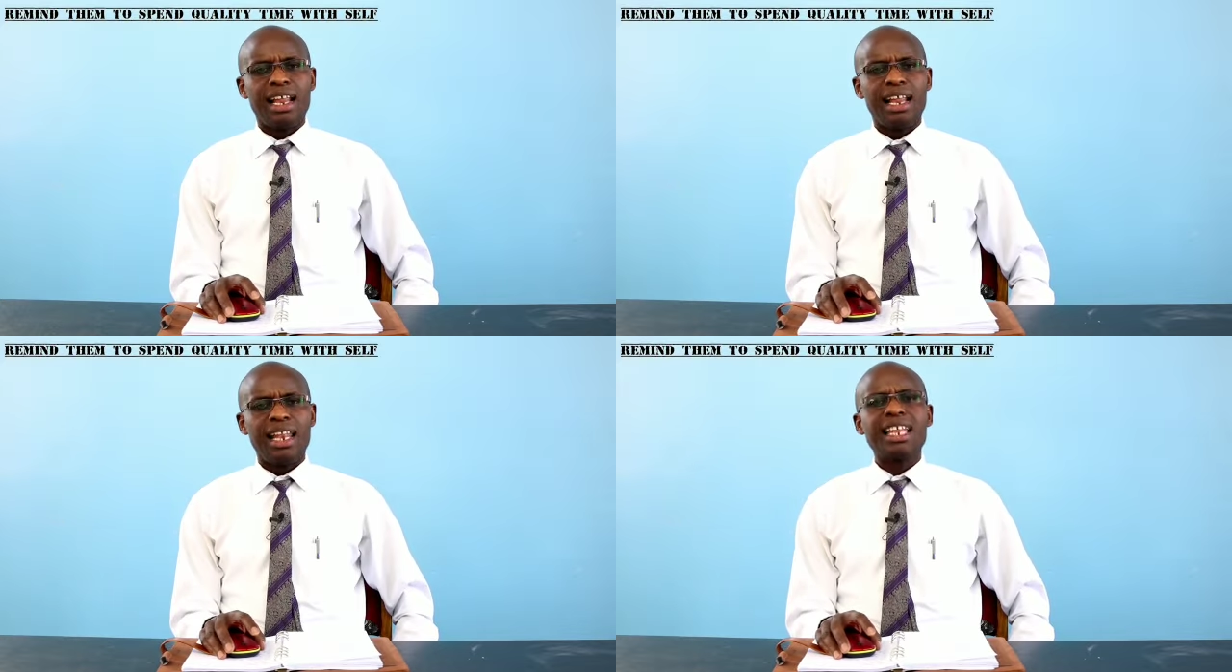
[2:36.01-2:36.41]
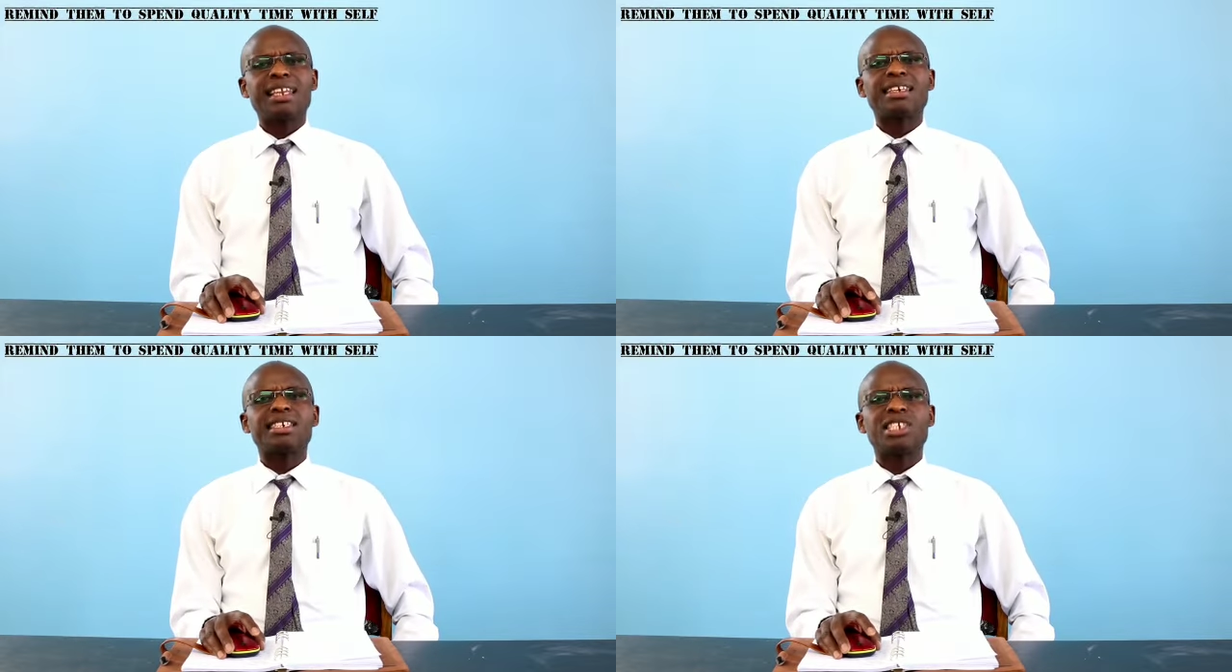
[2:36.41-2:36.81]

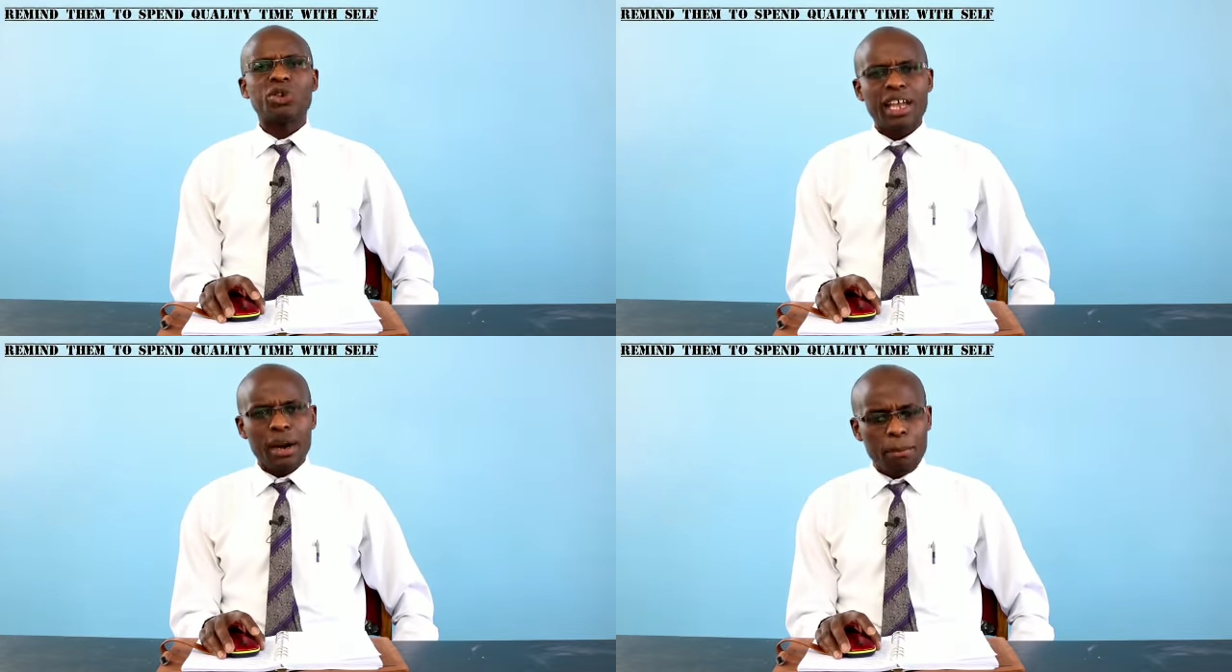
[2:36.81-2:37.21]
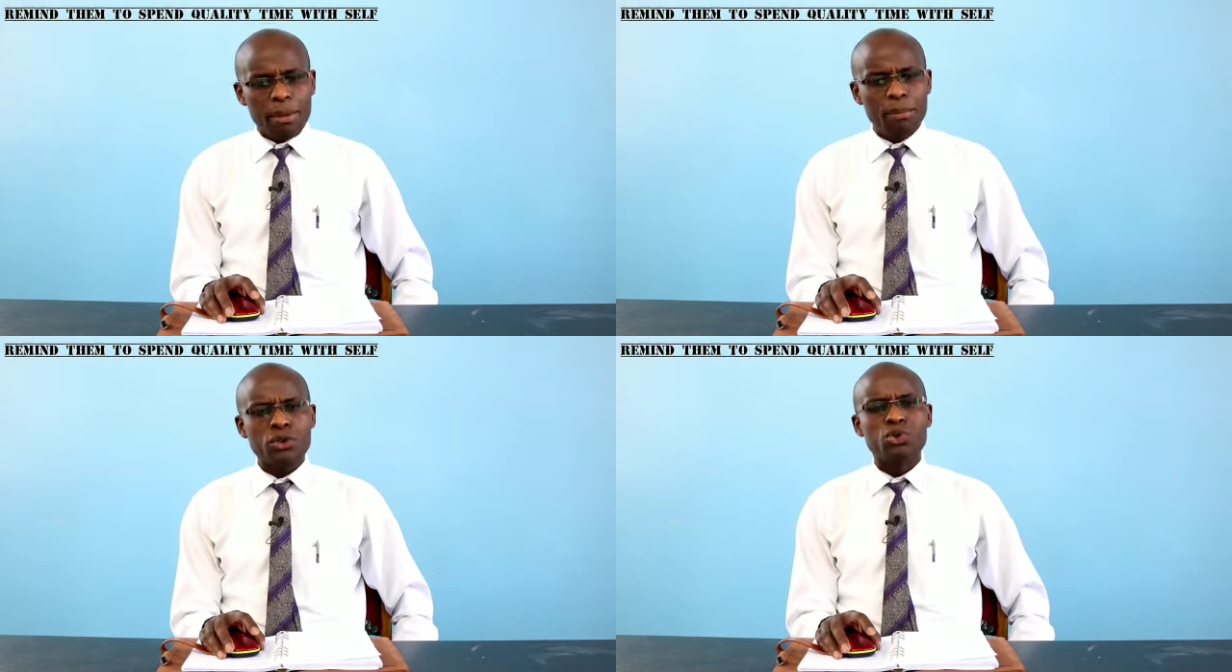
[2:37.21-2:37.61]
Let's teach our young
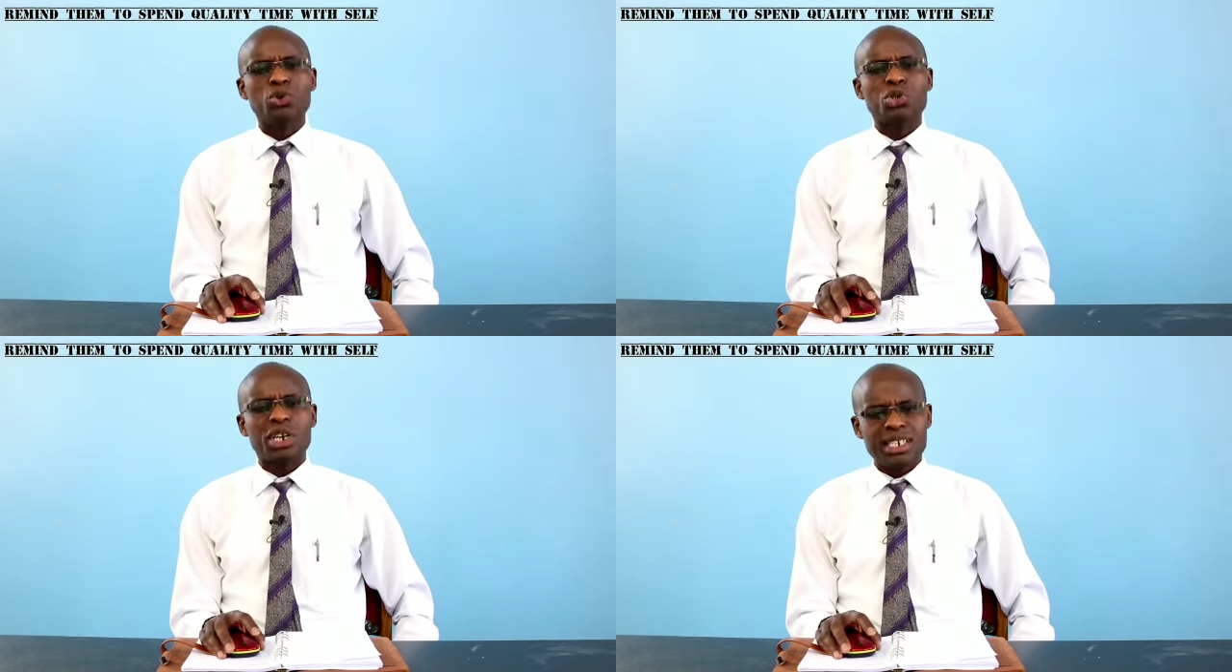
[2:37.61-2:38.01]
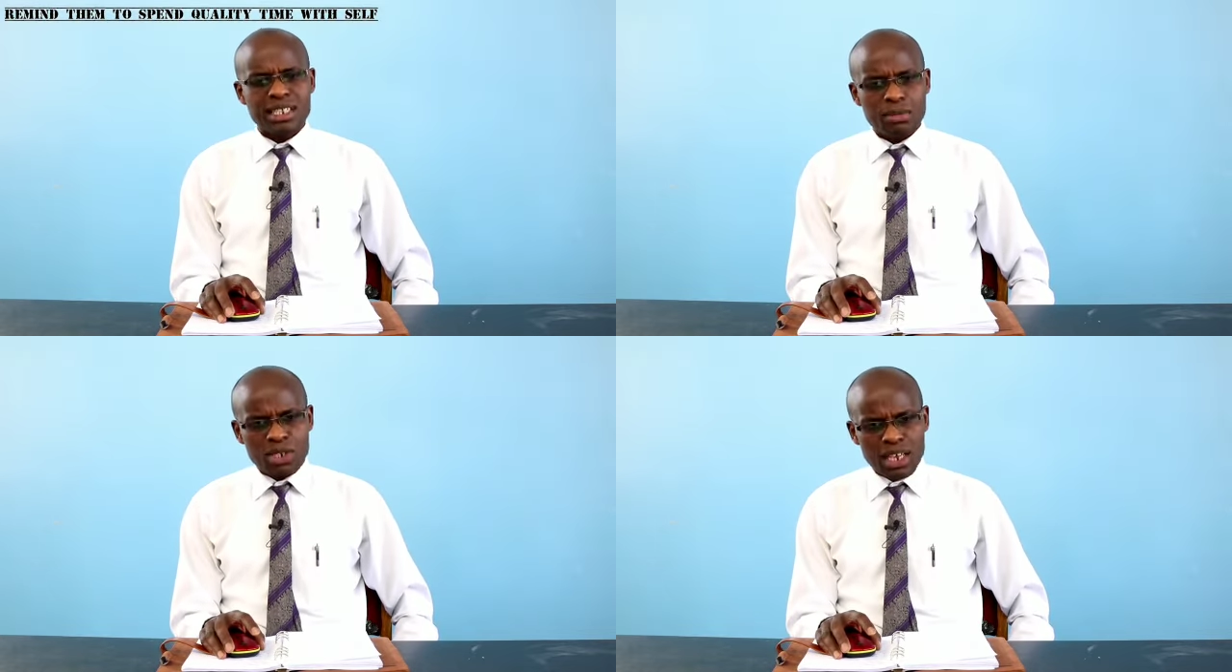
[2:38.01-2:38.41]
people to trust
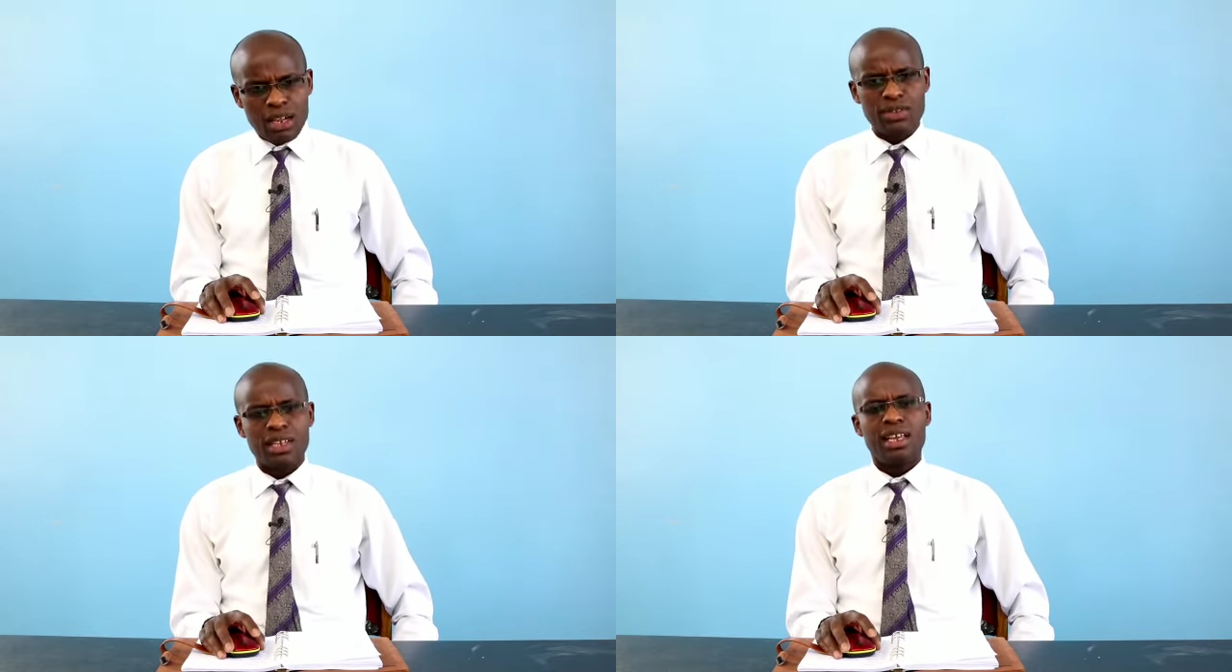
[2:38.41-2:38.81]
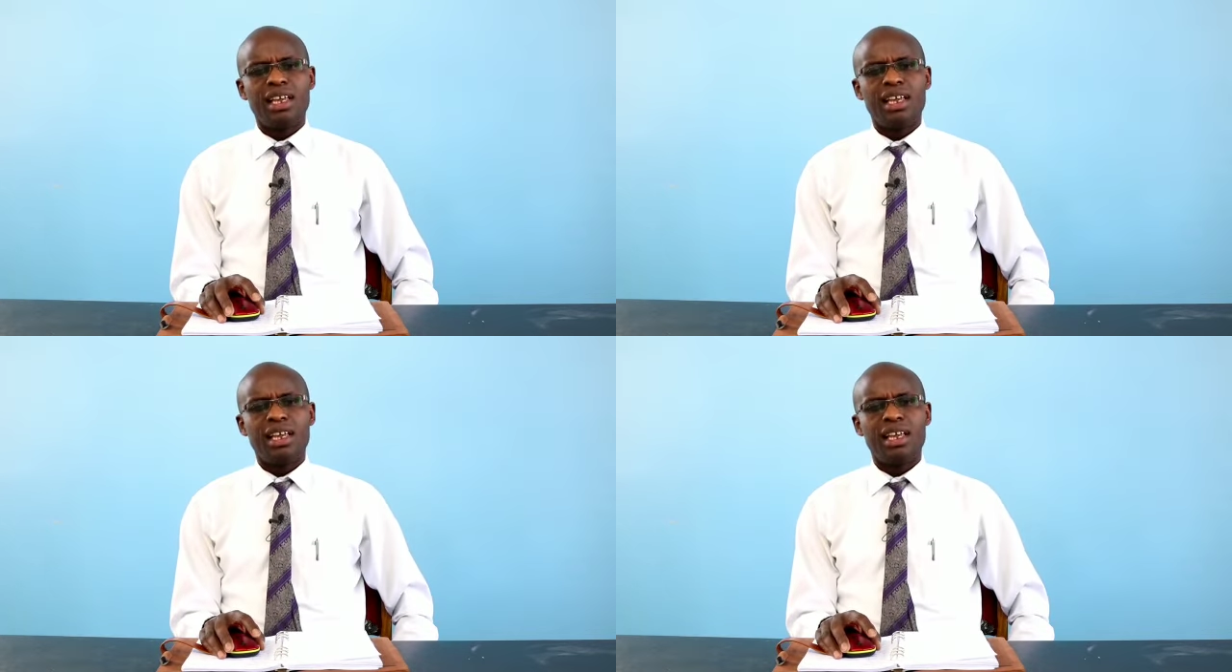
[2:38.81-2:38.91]
themselves.